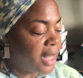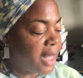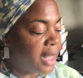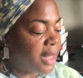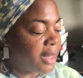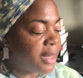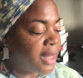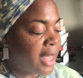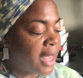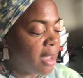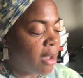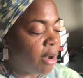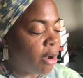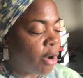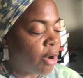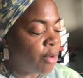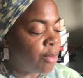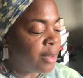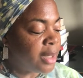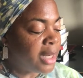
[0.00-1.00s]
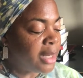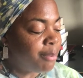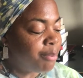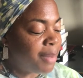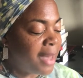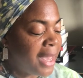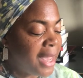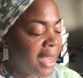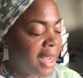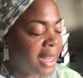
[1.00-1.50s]
They are only
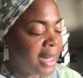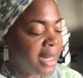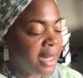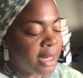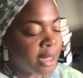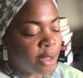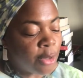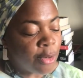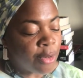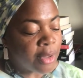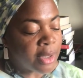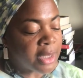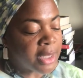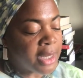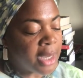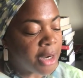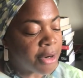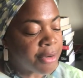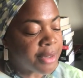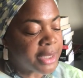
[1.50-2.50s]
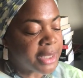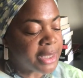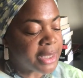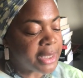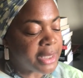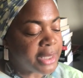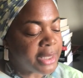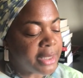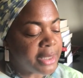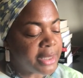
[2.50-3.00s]
paid in local
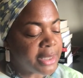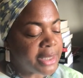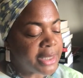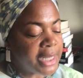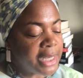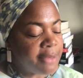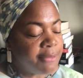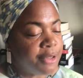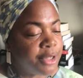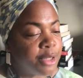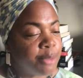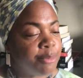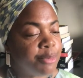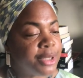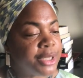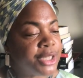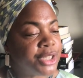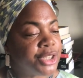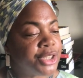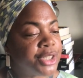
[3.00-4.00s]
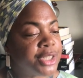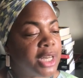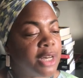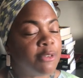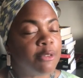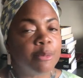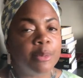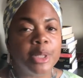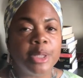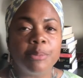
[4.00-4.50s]
currency, saving the British
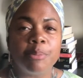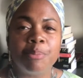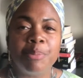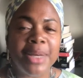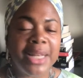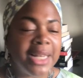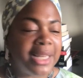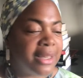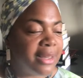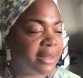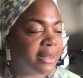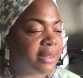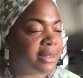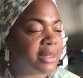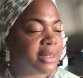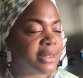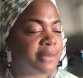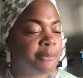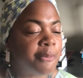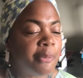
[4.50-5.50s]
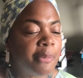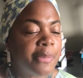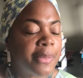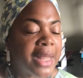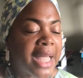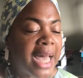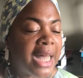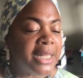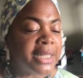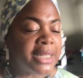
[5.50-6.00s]
government billions
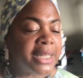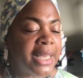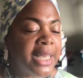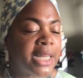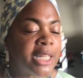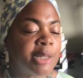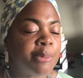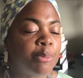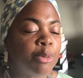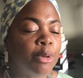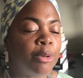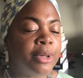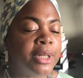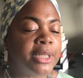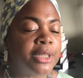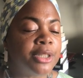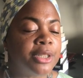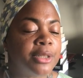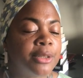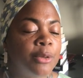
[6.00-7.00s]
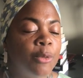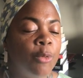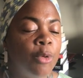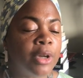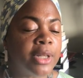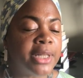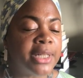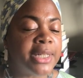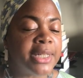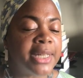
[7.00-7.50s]
as they exploit,
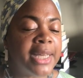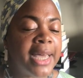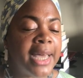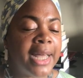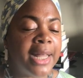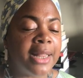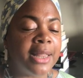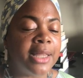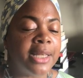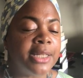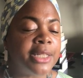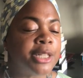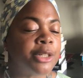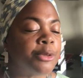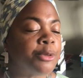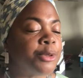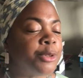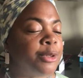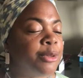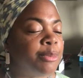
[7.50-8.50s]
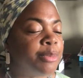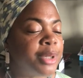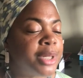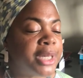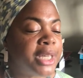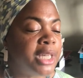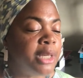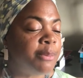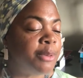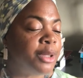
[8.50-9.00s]
once again, this group,
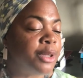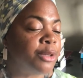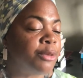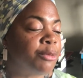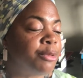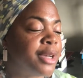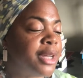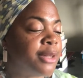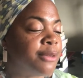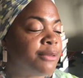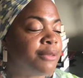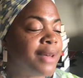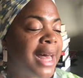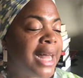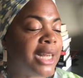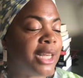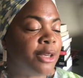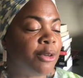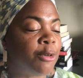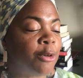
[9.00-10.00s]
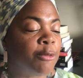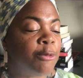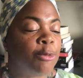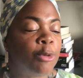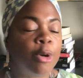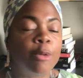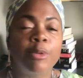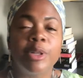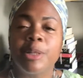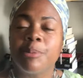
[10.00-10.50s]
keeping the real value of
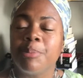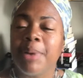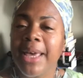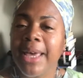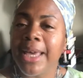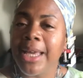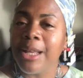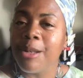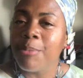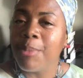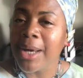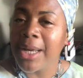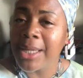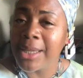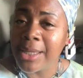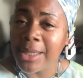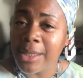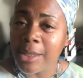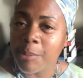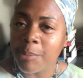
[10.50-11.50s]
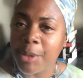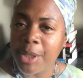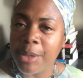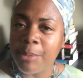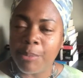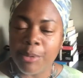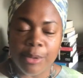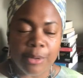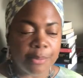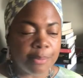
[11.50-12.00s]
what was paid by these
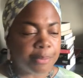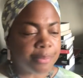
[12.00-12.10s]
people.